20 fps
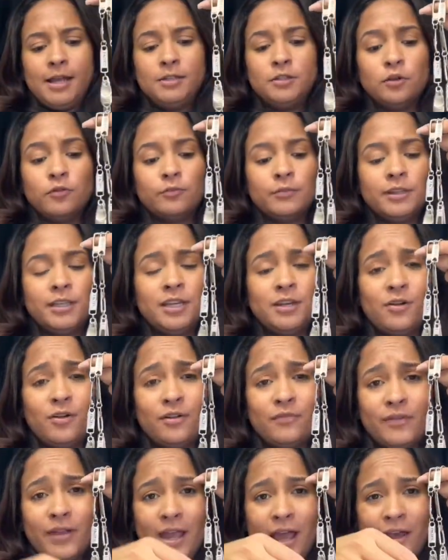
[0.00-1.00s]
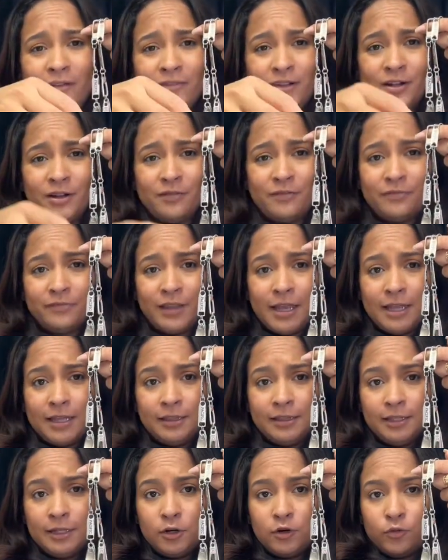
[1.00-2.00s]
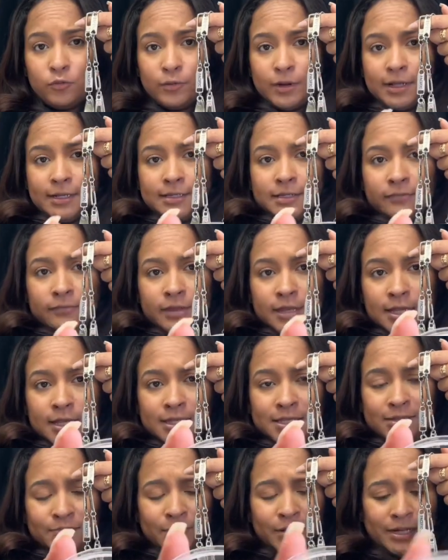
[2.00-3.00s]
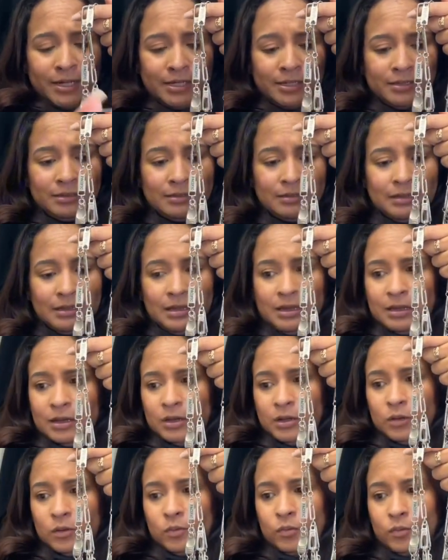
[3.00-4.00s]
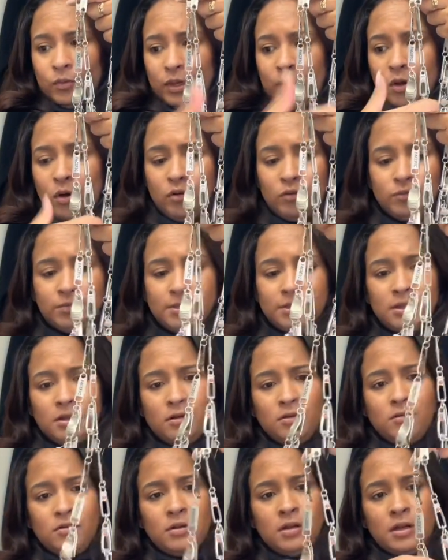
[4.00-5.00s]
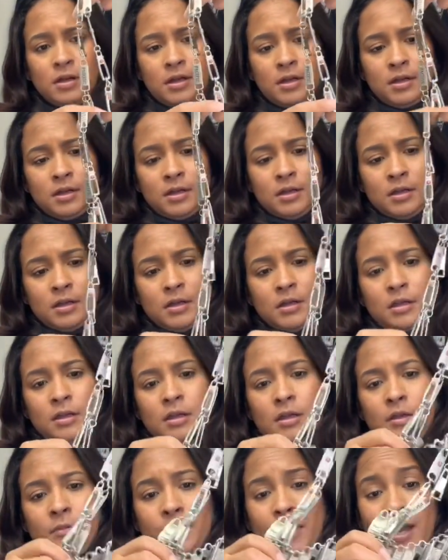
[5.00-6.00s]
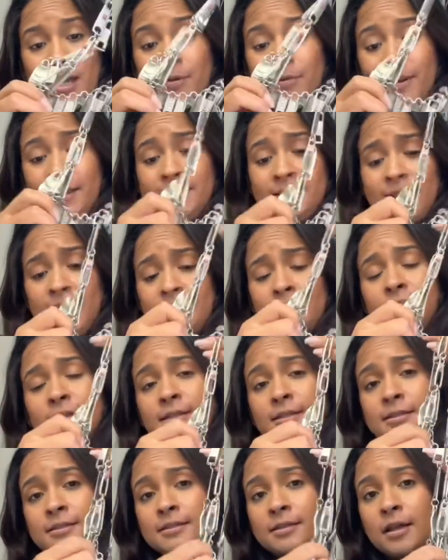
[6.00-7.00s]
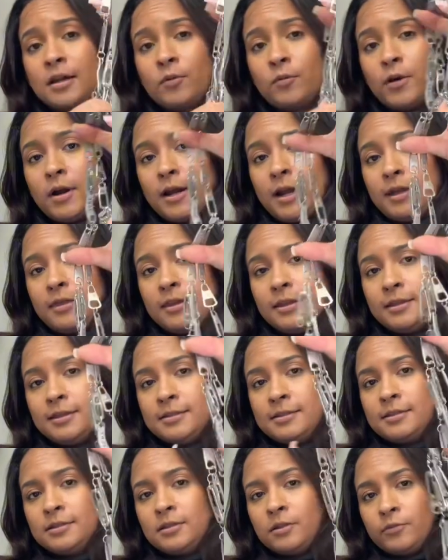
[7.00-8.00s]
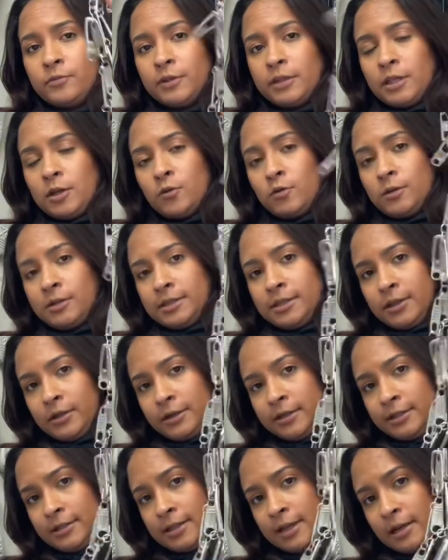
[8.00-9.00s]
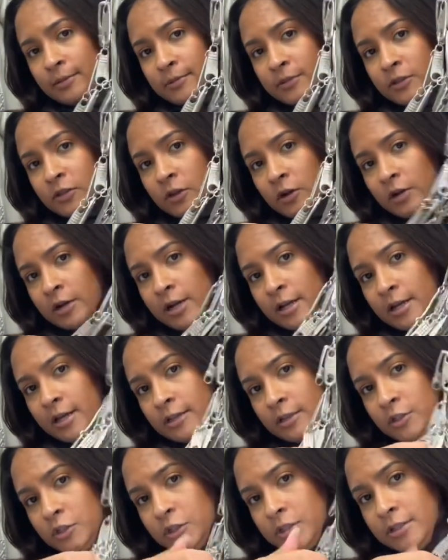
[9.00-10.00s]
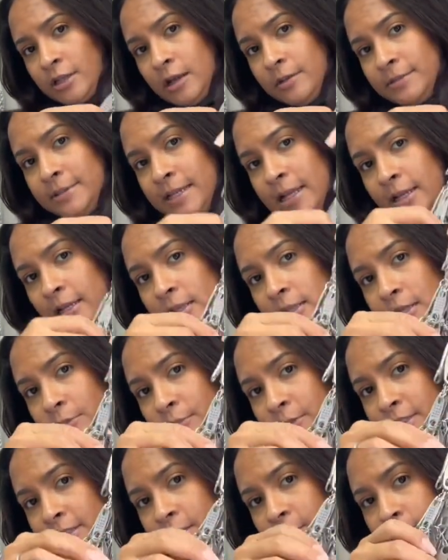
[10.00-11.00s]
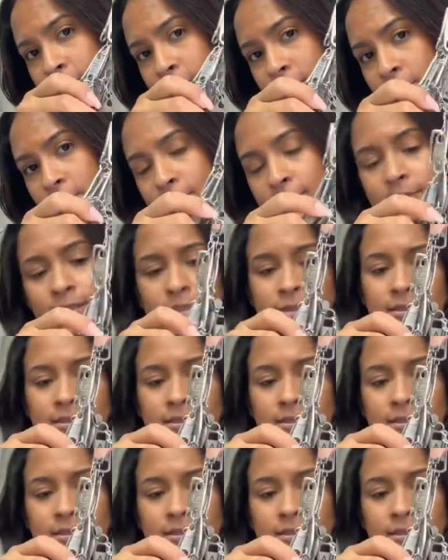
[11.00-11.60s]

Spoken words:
don't really know if I have enough like little rings of these, but we hope so. But anyways, I think this is gonna work. I think this is a really cool series that I'm starting. It's just upcycling materials and